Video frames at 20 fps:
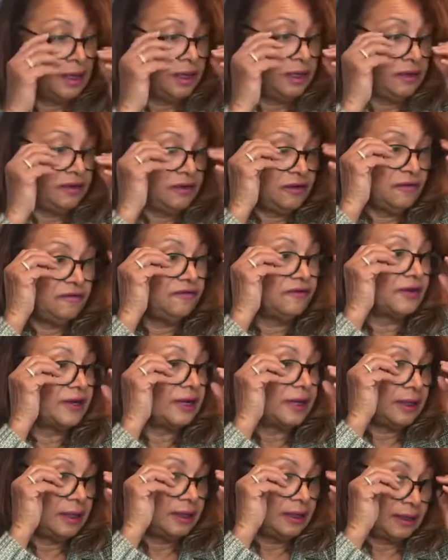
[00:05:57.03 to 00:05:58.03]

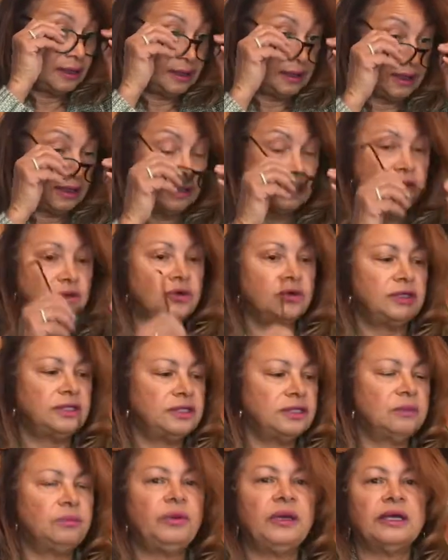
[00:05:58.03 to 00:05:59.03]
It's good
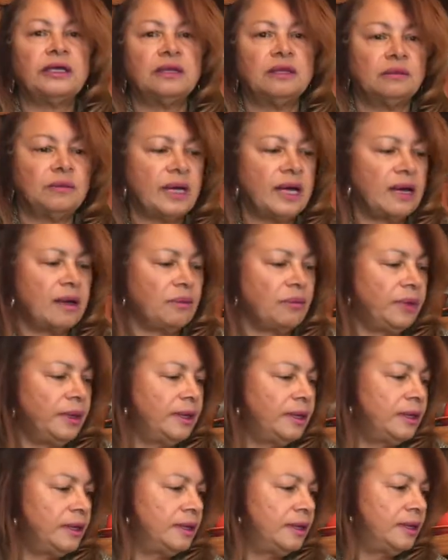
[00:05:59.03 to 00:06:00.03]
to pick them up
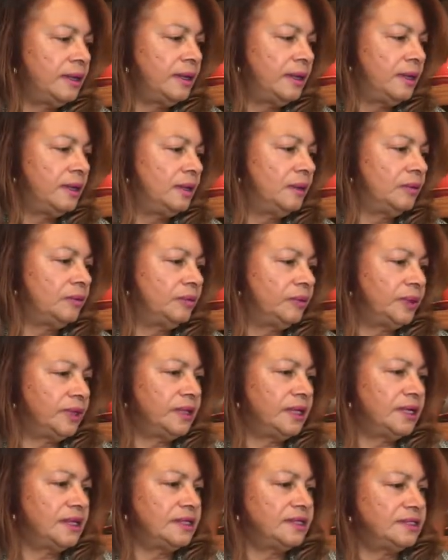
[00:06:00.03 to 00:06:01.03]

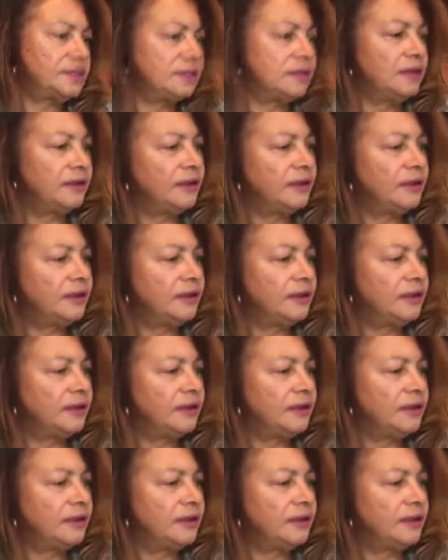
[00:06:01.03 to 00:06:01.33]
because